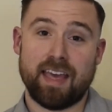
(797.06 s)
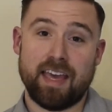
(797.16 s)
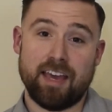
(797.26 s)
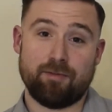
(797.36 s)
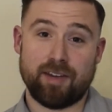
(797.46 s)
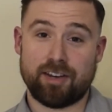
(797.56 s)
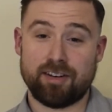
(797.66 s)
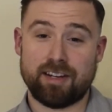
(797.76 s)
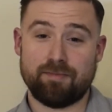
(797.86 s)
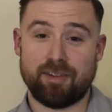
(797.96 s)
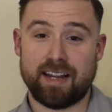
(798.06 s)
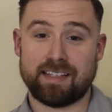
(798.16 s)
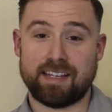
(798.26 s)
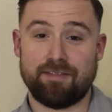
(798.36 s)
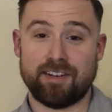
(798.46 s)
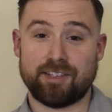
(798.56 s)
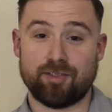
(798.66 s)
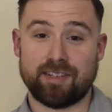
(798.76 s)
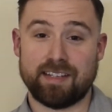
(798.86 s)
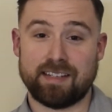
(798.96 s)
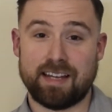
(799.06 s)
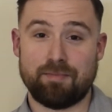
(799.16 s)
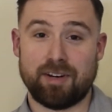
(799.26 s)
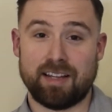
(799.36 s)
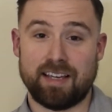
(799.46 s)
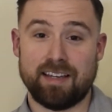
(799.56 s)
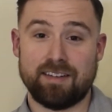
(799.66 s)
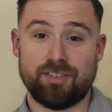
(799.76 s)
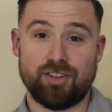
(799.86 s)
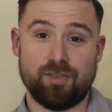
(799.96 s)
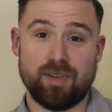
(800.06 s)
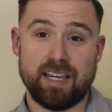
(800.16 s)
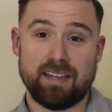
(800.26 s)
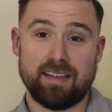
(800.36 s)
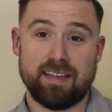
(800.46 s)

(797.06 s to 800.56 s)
If we could compress different sources separately, should we?